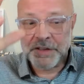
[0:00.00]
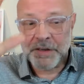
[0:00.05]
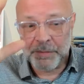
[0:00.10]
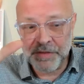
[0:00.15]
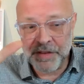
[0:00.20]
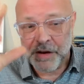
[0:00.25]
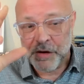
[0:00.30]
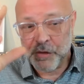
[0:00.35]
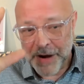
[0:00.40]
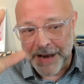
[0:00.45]

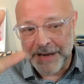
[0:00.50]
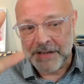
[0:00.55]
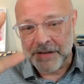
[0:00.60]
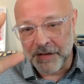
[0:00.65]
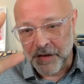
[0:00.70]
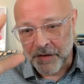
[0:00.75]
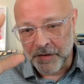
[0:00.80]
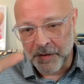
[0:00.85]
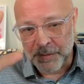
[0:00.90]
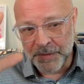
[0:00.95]
something greater
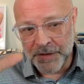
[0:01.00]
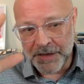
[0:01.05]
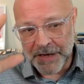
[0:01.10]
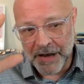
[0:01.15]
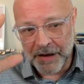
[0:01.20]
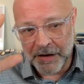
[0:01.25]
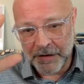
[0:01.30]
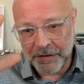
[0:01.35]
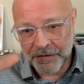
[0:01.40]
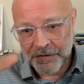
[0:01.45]
than
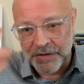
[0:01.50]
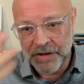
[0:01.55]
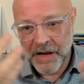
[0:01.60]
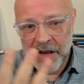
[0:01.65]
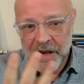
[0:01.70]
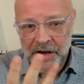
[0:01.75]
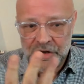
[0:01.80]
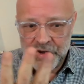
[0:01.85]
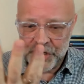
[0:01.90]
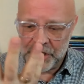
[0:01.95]
themselves,
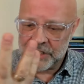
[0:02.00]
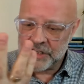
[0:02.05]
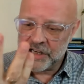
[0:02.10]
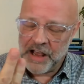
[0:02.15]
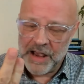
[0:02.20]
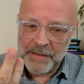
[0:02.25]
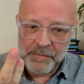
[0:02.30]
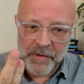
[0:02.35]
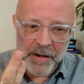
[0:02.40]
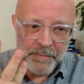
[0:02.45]
just
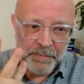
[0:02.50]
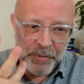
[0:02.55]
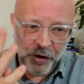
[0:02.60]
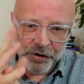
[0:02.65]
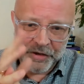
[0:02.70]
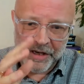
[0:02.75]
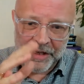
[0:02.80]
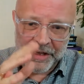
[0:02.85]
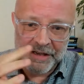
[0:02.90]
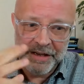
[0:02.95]
like my
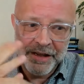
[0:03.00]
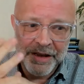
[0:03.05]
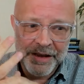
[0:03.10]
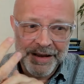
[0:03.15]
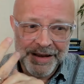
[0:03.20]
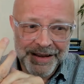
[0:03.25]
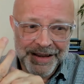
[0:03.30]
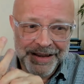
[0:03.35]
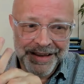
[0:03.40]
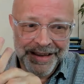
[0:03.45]
body
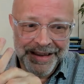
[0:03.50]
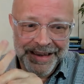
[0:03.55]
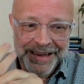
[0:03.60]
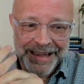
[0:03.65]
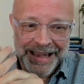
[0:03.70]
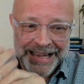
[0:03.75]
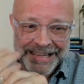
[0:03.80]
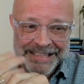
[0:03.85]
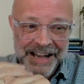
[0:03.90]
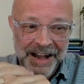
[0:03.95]

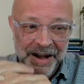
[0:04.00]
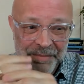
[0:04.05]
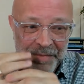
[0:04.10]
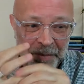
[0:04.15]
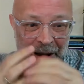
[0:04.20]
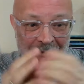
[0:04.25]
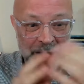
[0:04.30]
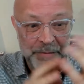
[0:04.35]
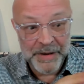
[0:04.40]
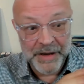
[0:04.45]
has come
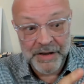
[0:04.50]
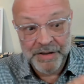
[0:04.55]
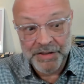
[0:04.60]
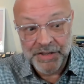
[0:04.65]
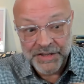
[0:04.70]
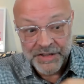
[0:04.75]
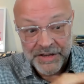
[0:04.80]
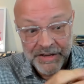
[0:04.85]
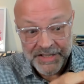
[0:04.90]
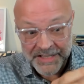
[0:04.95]
about
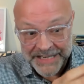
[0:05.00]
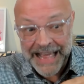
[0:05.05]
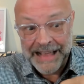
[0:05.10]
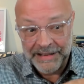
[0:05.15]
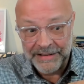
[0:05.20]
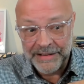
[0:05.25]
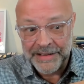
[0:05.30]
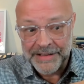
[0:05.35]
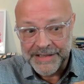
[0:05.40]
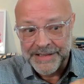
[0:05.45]
because
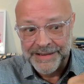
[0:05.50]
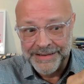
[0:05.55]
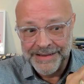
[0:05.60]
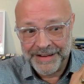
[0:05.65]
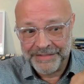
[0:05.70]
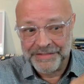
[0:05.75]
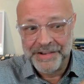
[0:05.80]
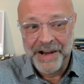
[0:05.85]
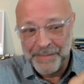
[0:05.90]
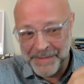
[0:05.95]
cells
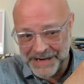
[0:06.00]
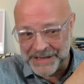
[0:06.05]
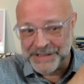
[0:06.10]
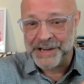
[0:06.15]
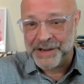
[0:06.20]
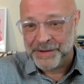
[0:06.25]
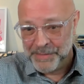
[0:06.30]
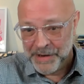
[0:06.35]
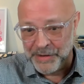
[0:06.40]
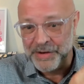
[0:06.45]
have come into
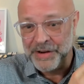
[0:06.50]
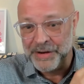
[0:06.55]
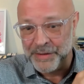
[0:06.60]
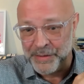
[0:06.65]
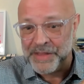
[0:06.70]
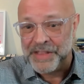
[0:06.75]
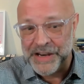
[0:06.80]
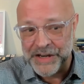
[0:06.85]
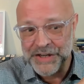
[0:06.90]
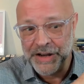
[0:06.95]
communion
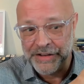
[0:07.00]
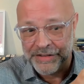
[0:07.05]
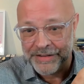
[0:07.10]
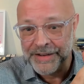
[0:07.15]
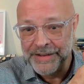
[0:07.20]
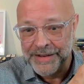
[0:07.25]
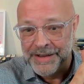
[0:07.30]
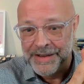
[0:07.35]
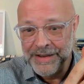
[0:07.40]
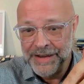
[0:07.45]
with each
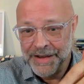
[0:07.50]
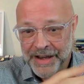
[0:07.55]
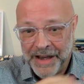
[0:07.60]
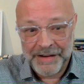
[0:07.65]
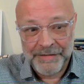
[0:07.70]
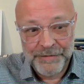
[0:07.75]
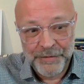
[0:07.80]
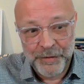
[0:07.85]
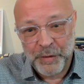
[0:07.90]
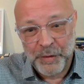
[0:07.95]
other
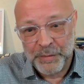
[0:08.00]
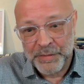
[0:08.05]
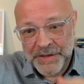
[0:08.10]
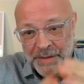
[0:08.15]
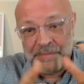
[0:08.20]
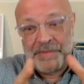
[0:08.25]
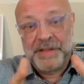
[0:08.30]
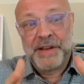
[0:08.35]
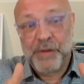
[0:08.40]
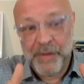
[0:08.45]
and form
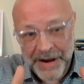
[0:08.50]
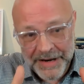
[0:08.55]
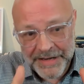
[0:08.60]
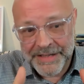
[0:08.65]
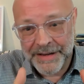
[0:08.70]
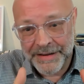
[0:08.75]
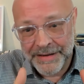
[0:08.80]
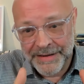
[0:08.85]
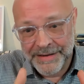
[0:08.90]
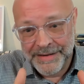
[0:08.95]
something
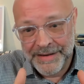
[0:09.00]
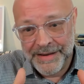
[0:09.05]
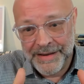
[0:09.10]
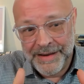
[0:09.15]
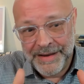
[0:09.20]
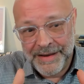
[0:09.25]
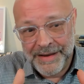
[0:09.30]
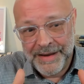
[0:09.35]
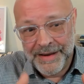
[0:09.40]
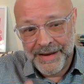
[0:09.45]
greater.
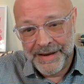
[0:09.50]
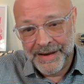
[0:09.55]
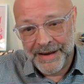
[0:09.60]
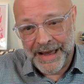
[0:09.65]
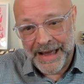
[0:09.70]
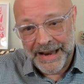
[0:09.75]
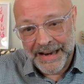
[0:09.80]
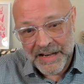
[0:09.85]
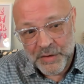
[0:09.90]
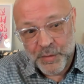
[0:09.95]

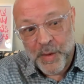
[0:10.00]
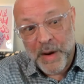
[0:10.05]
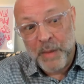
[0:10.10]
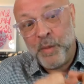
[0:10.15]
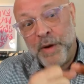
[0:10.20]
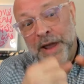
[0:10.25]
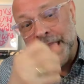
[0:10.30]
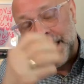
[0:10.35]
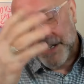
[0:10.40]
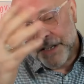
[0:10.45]
And it's when
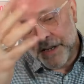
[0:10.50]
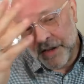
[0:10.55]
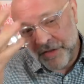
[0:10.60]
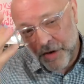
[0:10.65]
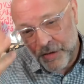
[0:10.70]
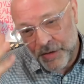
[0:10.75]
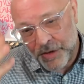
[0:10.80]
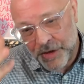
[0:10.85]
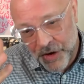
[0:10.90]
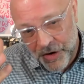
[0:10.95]
we enter
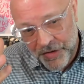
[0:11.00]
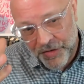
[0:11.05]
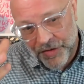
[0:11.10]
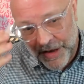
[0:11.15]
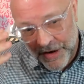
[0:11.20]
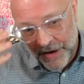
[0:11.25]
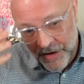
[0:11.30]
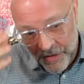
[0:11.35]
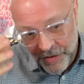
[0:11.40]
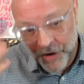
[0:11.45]
those
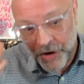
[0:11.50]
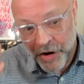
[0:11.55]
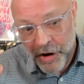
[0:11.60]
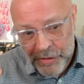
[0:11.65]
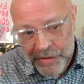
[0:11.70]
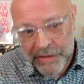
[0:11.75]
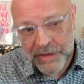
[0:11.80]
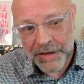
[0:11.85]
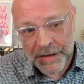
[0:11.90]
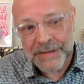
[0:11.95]
that the
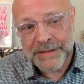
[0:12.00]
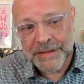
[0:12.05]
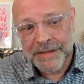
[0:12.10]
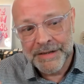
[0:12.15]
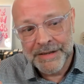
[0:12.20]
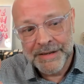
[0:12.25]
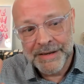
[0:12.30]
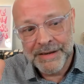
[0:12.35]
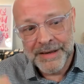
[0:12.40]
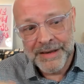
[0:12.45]
gnosis
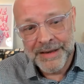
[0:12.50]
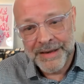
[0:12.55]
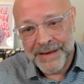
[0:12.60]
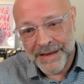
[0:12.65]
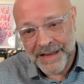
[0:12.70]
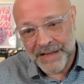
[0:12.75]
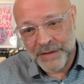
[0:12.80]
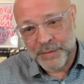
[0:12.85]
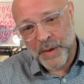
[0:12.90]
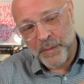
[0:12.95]

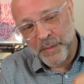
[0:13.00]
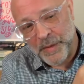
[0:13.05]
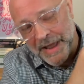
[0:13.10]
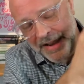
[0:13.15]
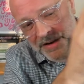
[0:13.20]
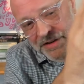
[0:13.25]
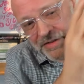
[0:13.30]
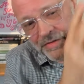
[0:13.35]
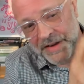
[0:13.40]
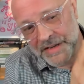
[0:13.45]
is when we
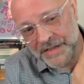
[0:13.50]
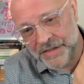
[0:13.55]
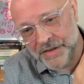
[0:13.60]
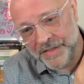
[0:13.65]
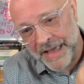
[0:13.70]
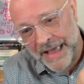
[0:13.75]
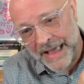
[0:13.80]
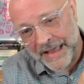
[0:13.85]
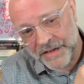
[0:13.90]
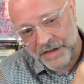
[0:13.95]
enter into
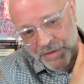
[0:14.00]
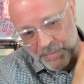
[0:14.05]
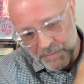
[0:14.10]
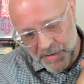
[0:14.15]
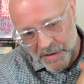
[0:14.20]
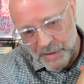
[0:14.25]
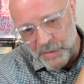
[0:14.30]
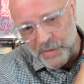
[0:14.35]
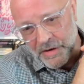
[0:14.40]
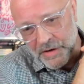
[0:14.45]
that
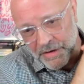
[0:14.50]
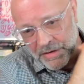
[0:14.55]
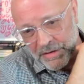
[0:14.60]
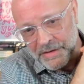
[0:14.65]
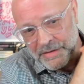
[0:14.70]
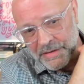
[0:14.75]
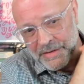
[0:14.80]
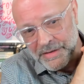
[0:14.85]
communion